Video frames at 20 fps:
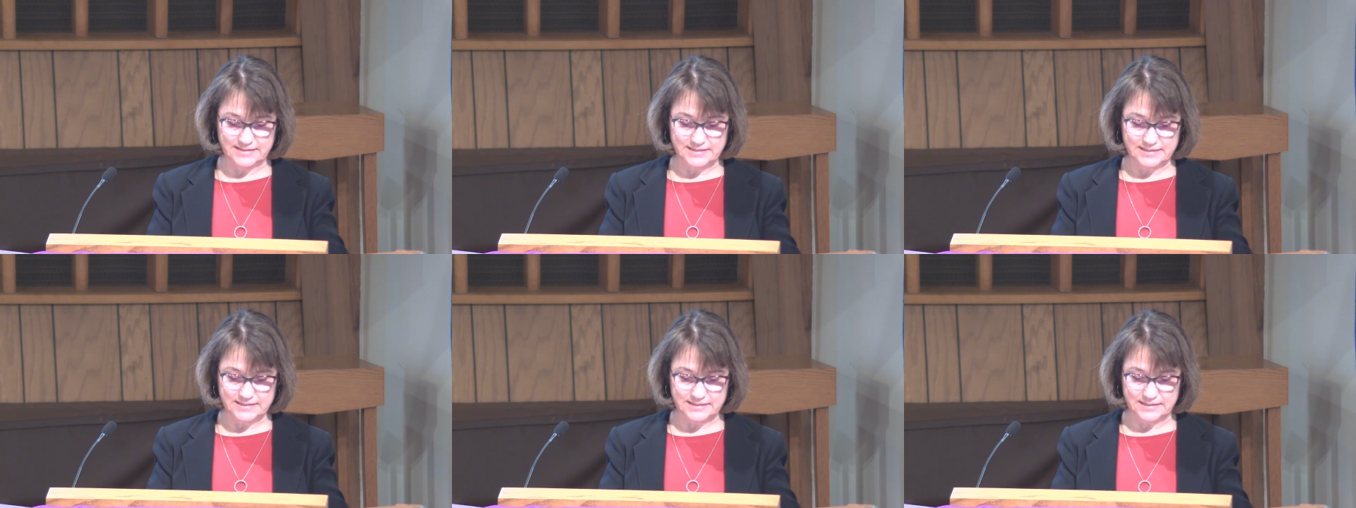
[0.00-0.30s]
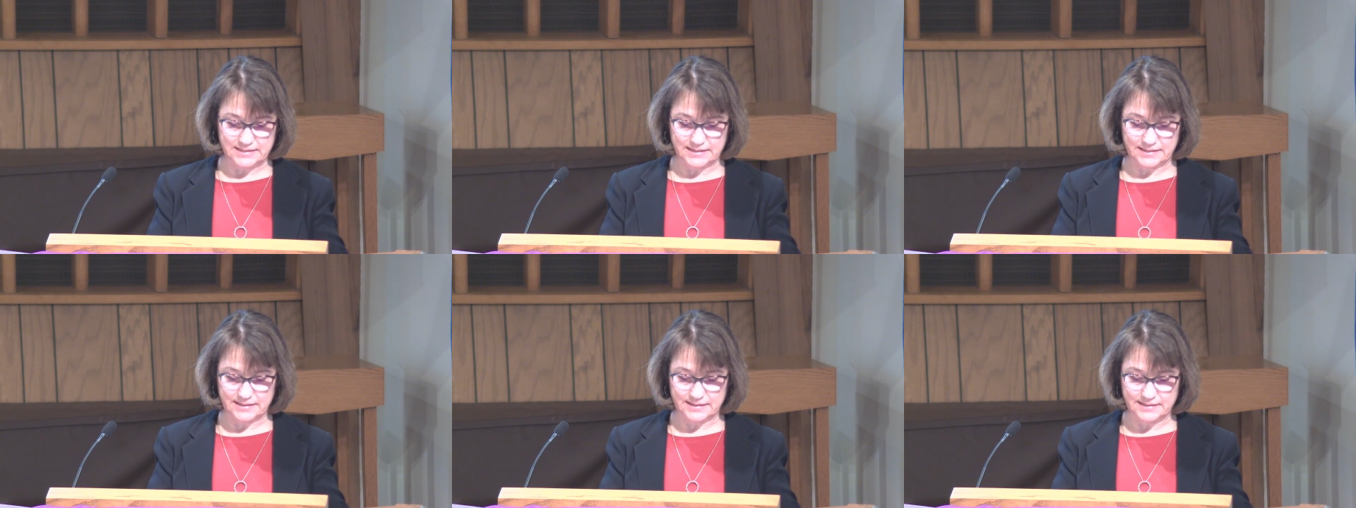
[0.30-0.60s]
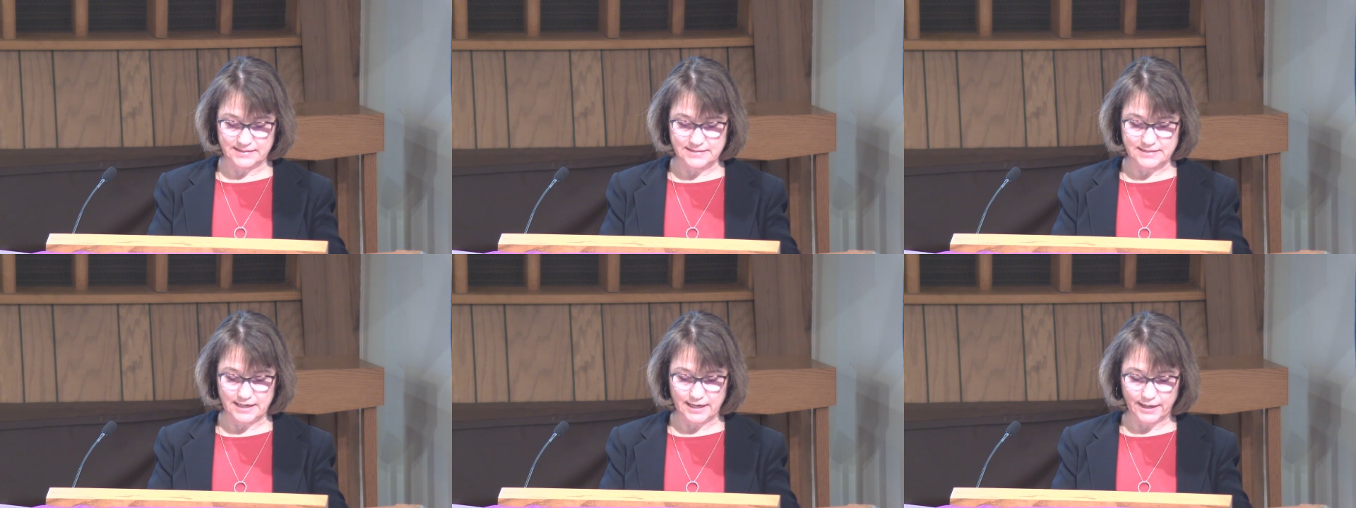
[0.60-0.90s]
to see the
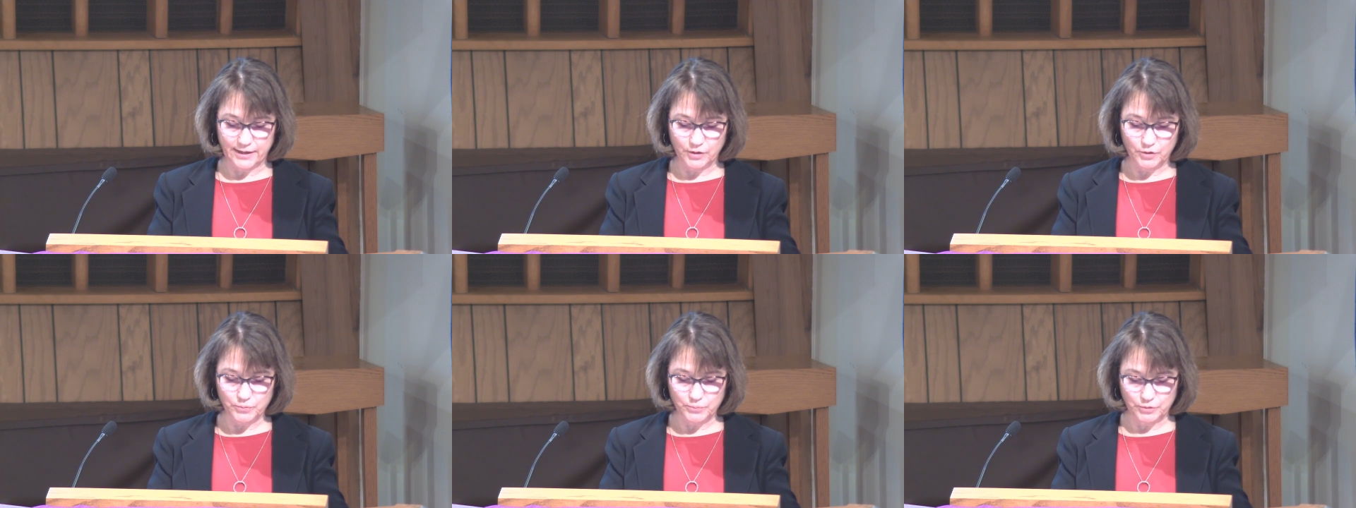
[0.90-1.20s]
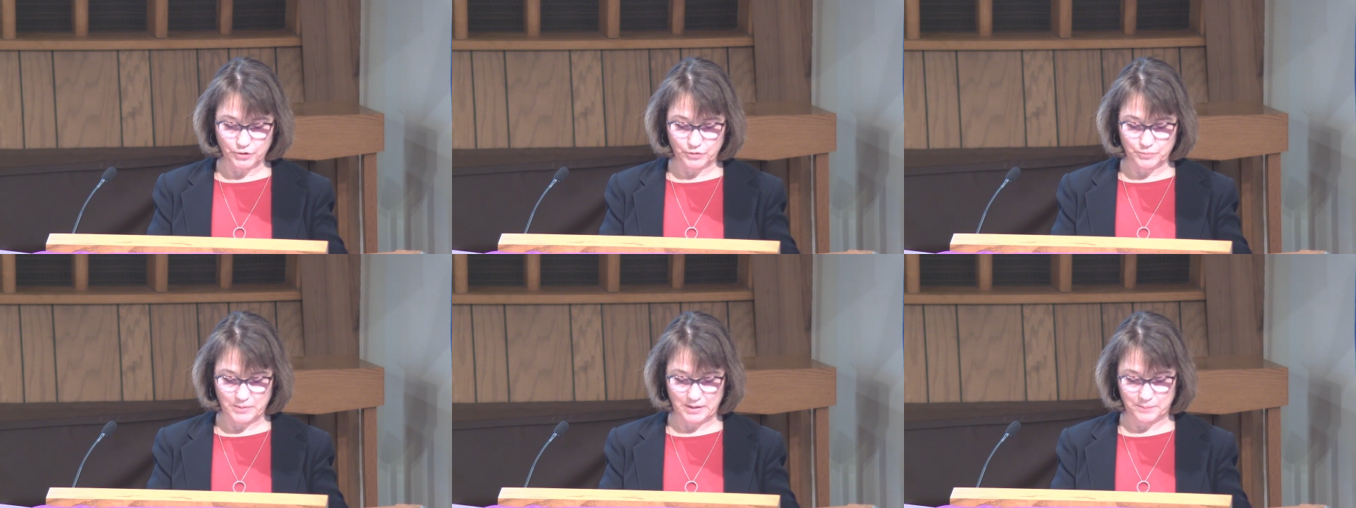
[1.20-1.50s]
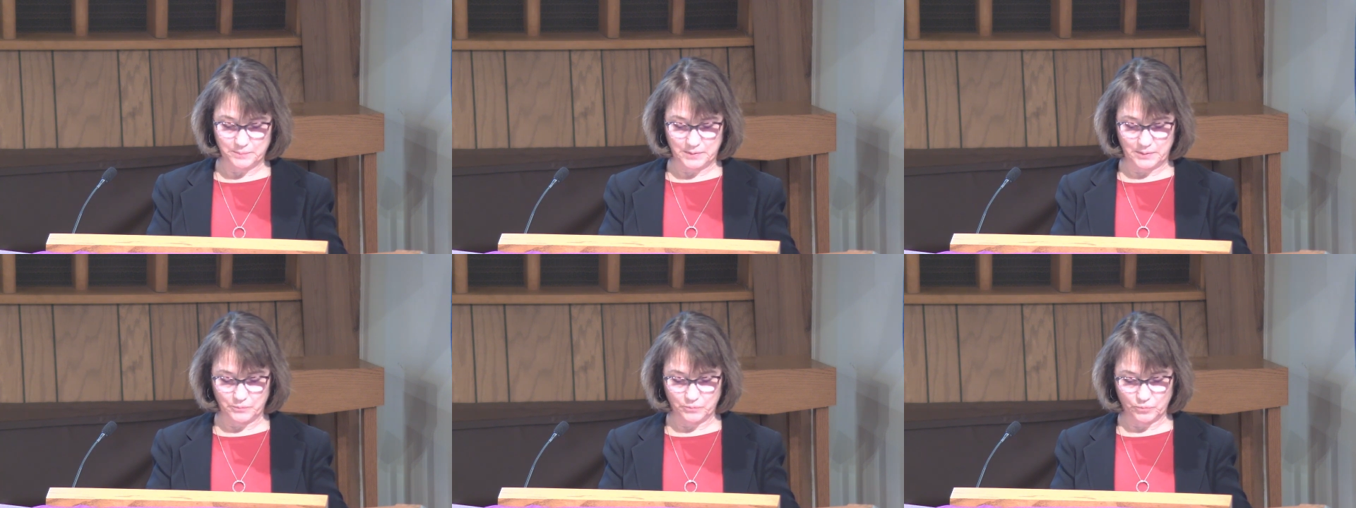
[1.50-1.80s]
entire room had
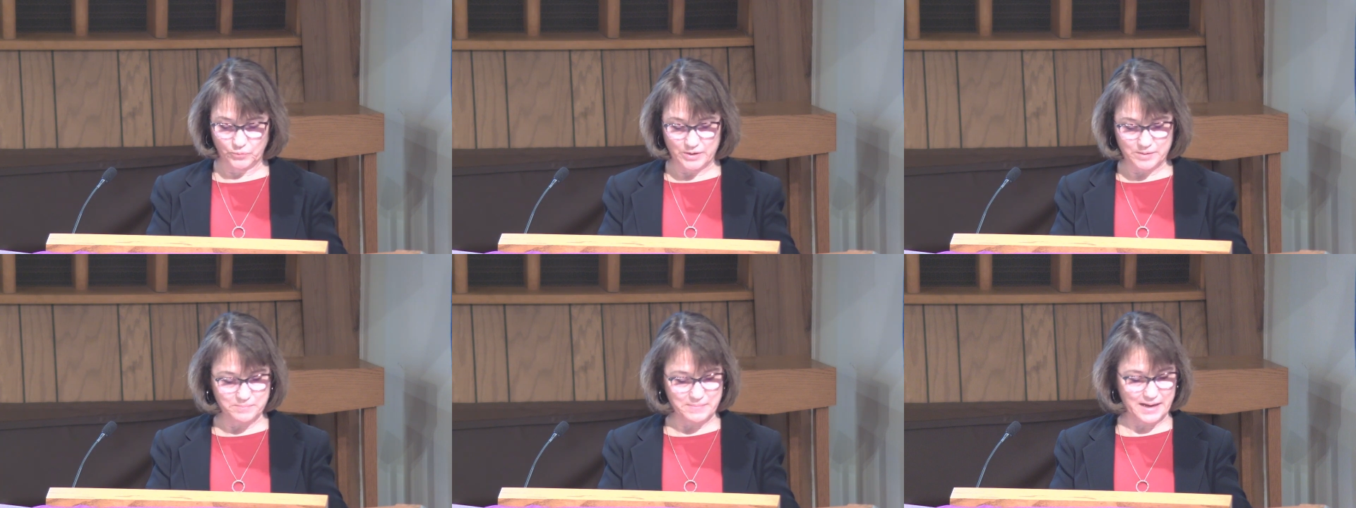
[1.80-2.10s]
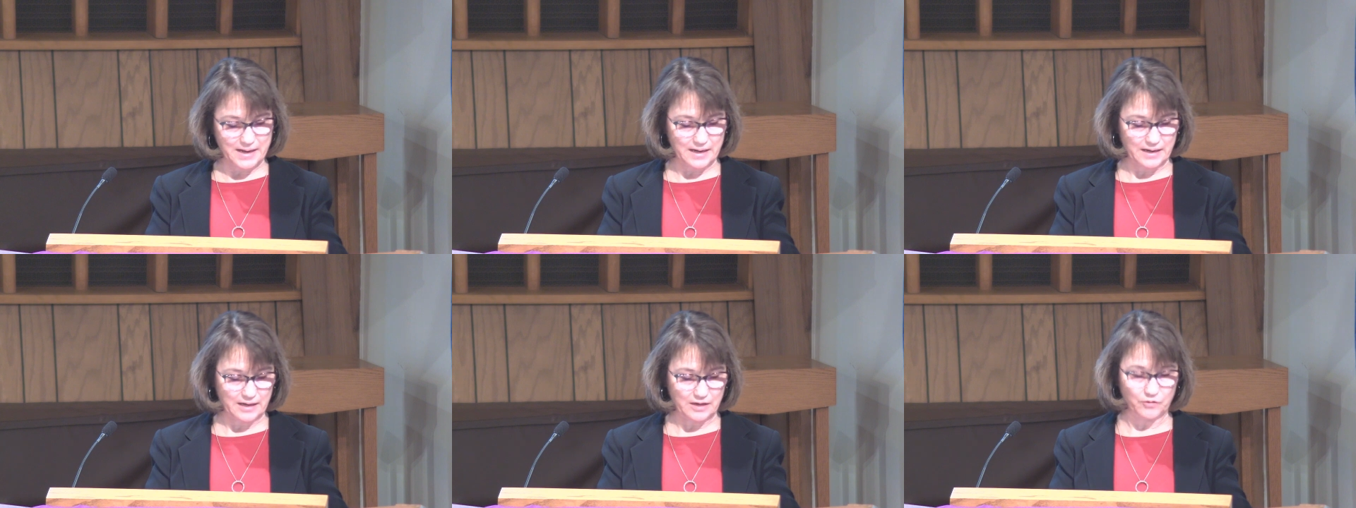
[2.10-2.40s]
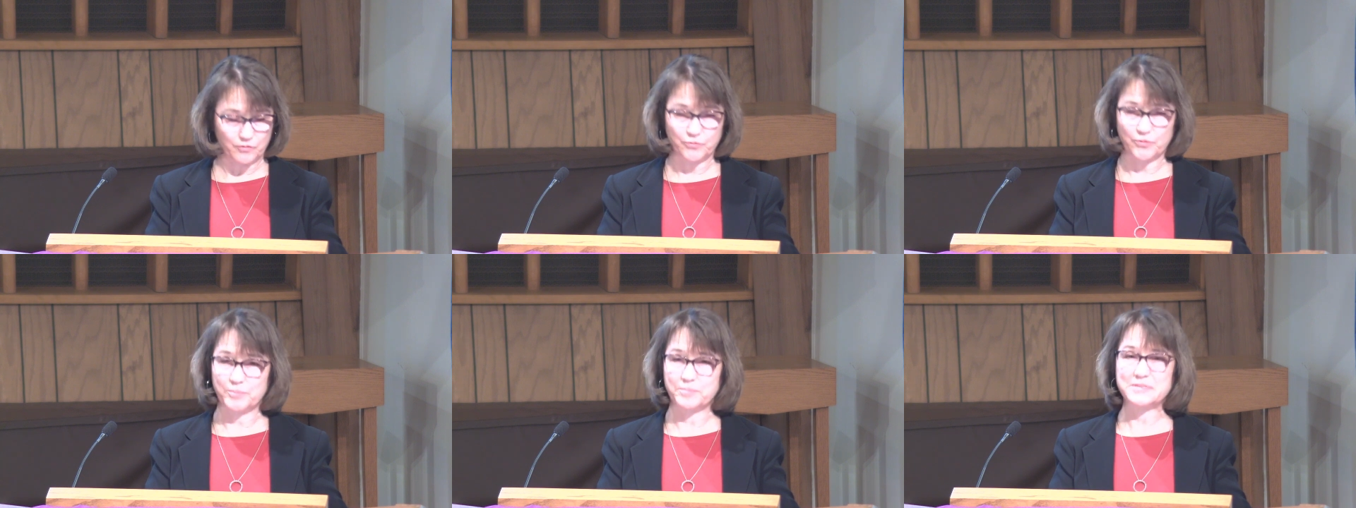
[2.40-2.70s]
been remade
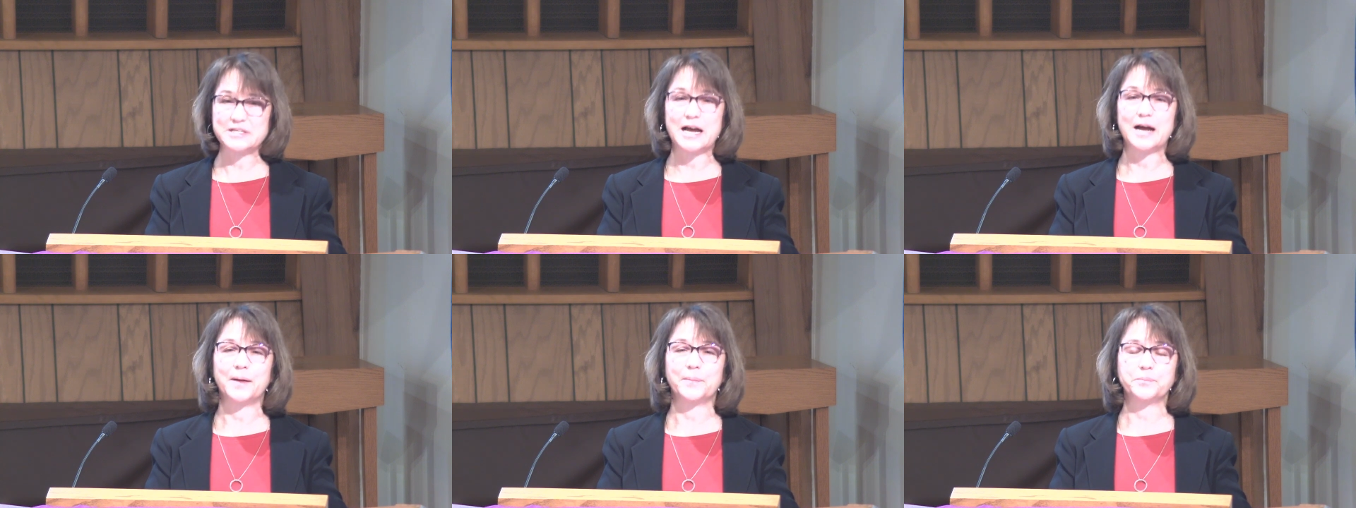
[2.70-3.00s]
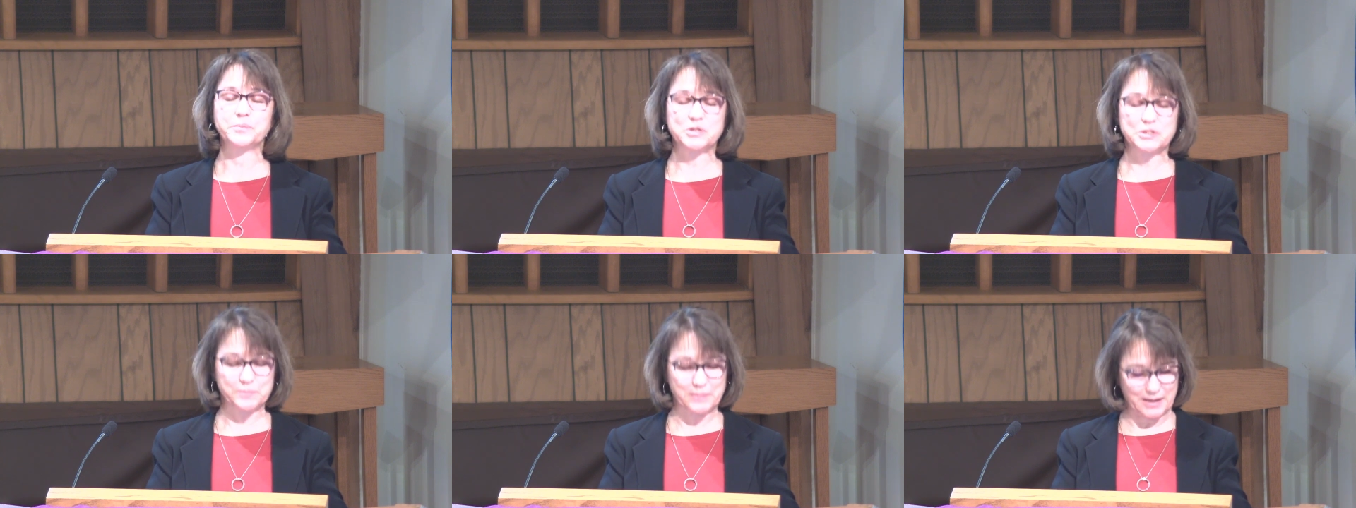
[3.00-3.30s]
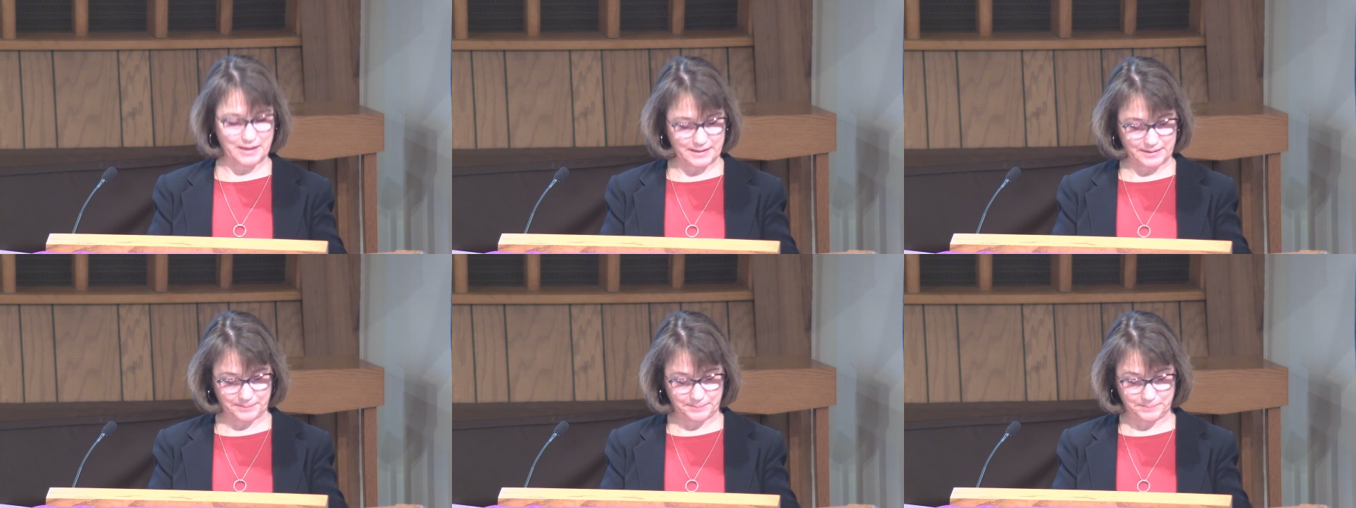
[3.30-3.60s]
from top to
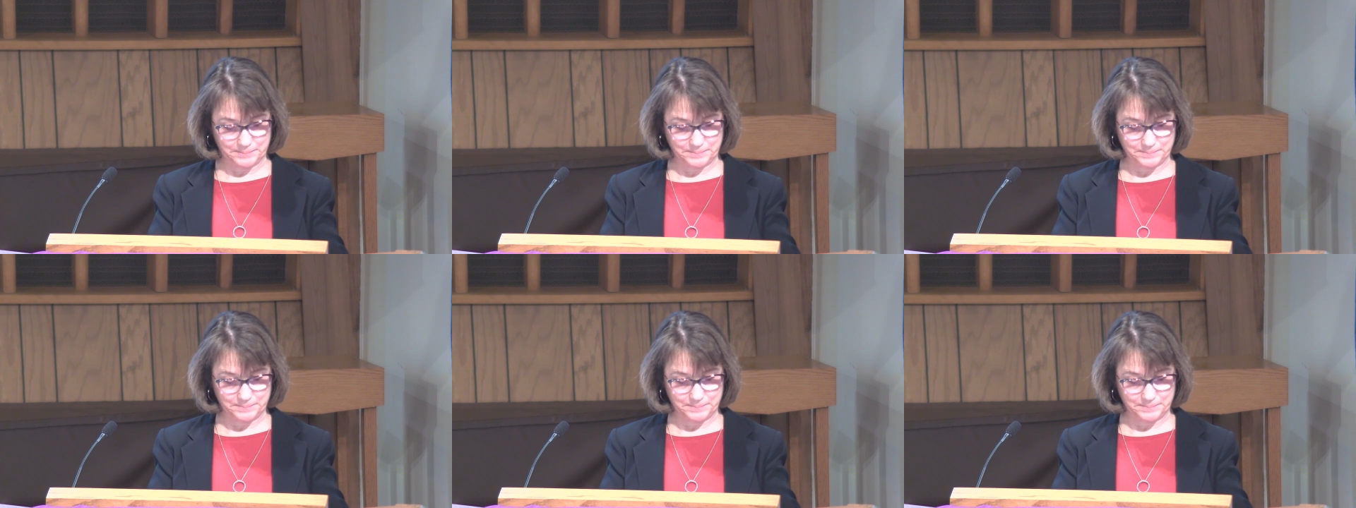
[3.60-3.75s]
bottom.